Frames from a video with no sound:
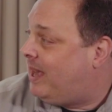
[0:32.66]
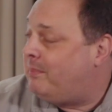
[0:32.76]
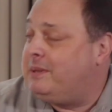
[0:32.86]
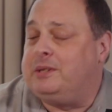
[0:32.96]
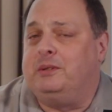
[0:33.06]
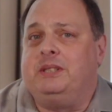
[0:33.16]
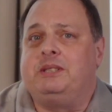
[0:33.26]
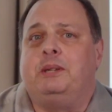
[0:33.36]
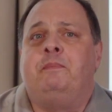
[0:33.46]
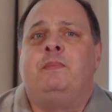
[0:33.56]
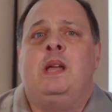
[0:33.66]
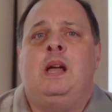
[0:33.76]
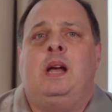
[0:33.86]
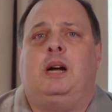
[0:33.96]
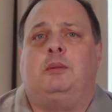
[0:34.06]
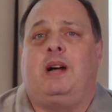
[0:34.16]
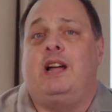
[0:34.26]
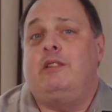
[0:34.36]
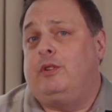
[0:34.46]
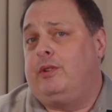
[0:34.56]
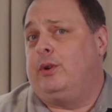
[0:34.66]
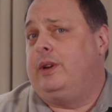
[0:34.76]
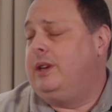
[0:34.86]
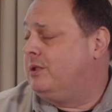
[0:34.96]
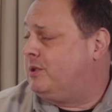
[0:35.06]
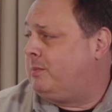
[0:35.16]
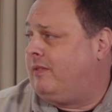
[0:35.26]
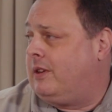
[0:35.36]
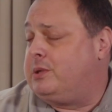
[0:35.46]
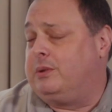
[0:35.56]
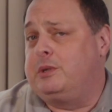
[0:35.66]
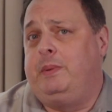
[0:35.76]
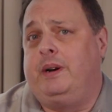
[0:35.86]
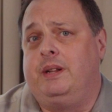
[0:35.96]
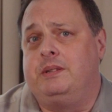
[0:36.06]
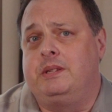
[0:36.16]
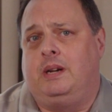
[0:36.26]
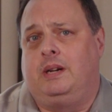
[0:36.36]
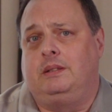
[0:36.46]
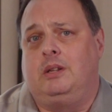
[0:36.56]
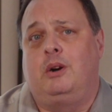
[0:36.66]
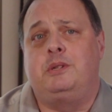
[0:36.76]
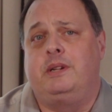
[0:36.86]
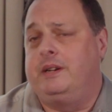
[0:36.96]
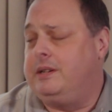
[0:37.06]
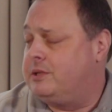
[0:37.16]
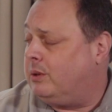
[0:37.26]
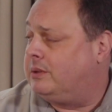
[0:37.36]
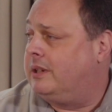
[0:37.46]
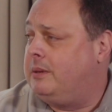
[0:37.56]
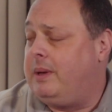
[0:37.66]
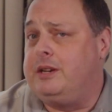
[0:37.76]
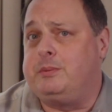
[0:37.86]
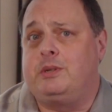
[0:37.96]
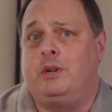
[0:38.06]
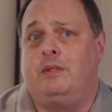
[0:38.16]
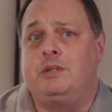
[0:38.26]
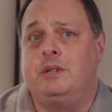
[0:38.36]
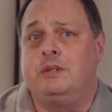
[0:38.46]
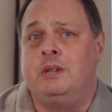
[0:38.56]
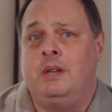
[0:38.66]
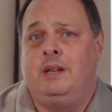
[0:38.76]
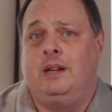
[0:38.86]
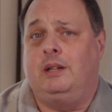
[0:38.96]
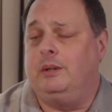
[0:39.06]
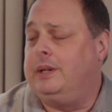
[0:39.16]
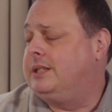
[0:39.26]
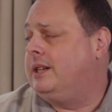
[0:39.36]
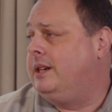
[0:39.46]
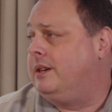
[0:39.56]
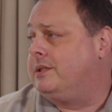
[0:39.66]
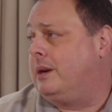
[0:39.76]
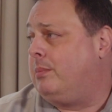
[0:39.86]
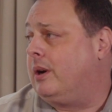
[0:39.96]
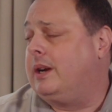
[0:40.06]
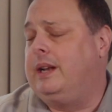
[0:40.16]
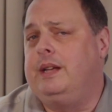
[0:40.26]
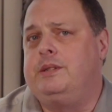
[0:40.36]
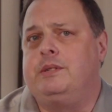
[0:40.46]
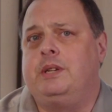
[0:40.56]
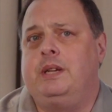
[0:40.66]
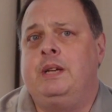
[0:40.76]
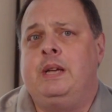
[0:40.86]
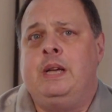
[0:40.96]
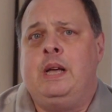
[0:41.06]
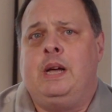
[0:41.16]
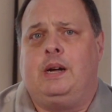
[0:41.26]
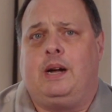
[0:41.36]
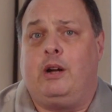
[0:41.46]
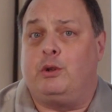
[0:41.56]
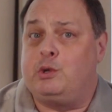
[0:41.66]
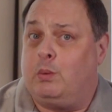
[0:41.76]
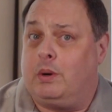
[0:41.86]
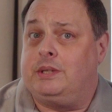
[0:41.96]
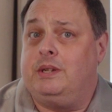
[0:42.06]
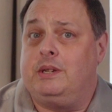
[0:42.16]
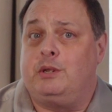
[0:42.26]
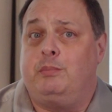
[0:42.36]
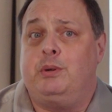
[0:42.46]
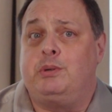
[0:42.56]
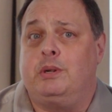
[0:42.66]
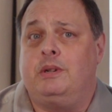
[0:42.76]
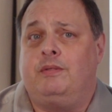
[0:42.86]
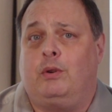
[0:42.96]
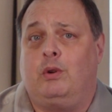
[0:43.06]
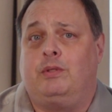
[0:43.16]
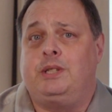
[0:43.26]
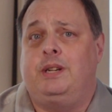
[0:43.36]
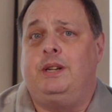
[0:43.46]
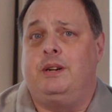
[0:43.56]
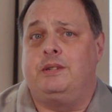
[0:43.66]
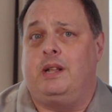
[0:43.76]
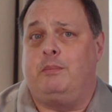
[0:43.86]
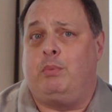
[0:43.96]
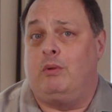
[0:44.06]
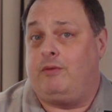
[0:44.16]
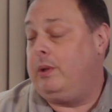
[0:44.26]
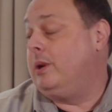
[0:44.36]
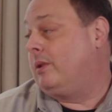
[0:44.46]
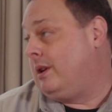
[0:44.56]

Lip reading: happy to, Lisa. I have over 30 years of professional experience, largely in consulting and management services, including 10 years at a marketing agency. I also worked in distribution for over 10 years at a portfolio